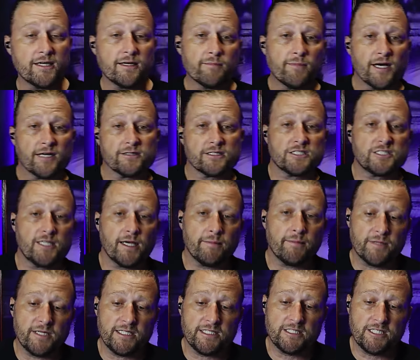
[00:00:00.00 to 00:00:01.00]
about the
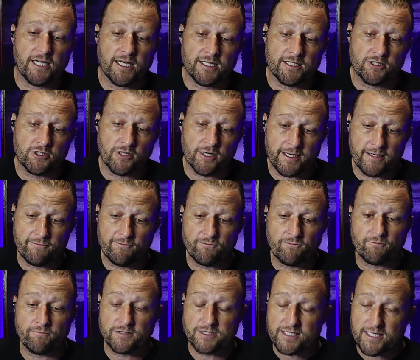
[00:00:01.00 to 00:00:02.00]
Japanese yen trade
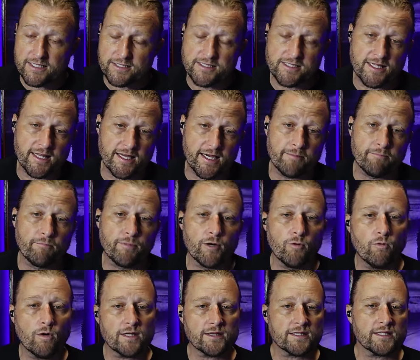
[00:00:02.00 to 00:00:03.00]
since then, but
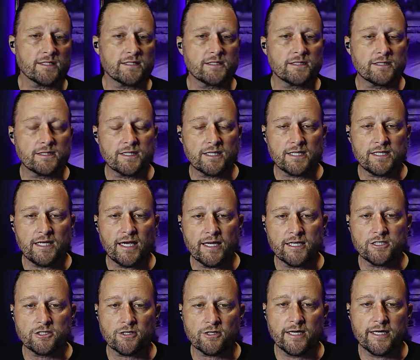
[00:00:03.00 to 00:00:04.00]
what the yen
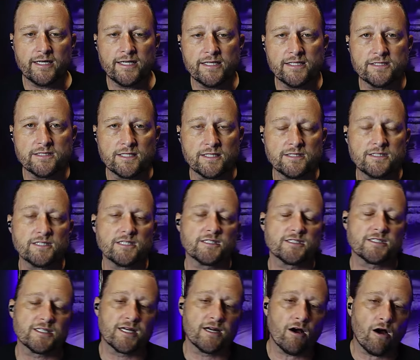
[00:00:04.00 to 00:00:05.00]
trade is
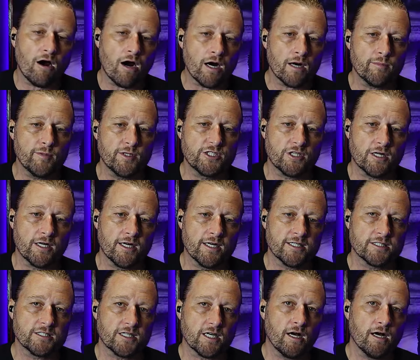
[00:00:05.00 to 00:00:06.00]
it's an
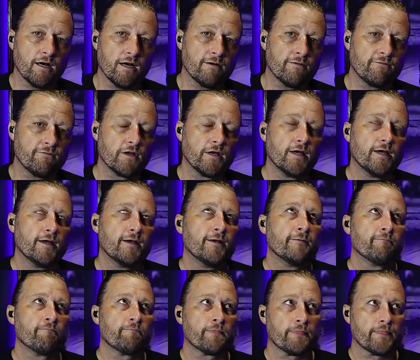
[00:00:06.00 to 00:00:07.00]
arbitrage of
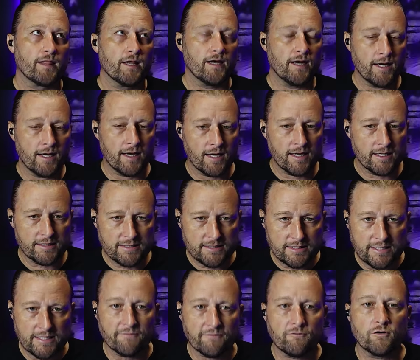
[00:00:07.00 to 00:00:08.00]

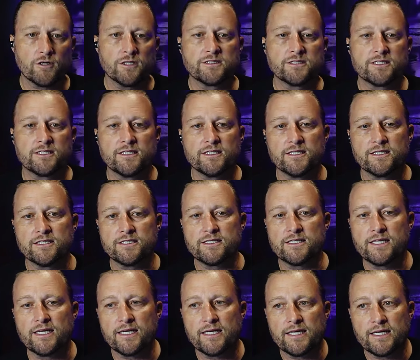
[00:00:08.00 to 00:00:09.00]
differences
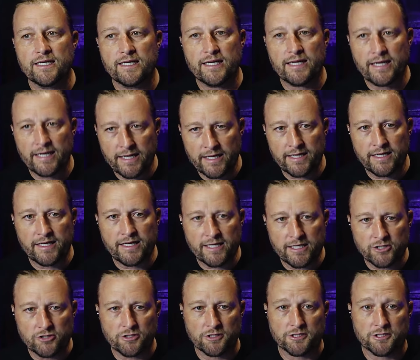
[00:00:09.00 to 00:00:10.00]
in
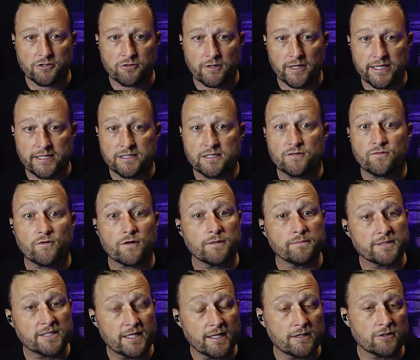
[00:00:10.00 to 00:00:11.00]
interest rates from
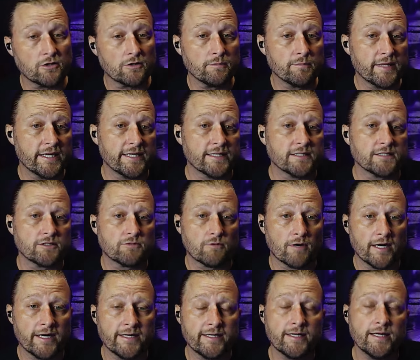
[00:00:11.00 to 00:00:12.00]
central banks,
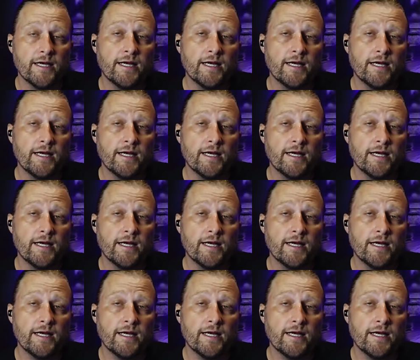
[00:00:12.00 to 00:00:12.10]
right?